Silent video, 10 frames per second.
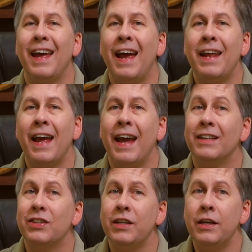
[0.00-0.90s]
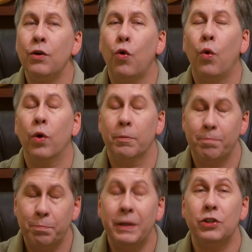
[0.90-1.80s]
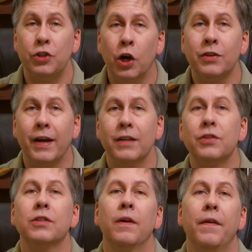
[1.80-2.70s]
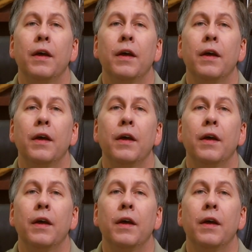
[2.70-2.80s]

NAAT or PCR test